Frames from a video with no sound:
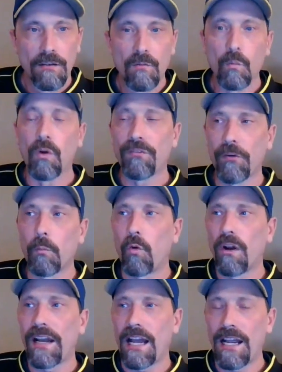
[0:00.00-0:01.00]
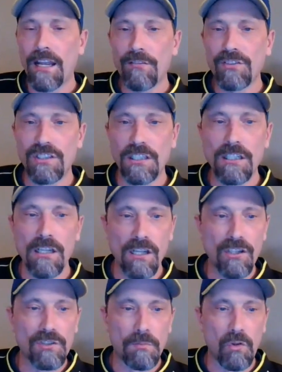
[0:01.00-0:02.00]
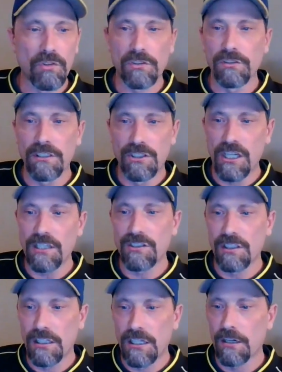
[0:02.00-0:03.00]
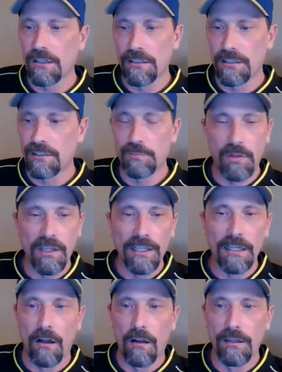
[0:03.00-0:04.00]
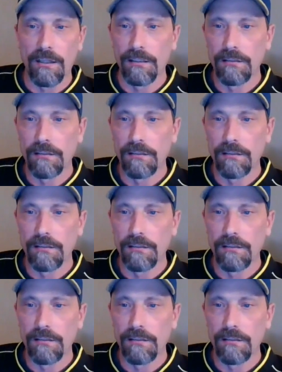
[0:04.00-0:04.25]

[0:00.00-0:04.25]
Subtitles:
Well, from what I have seen, it is mostly Jason Garrett and his play calling.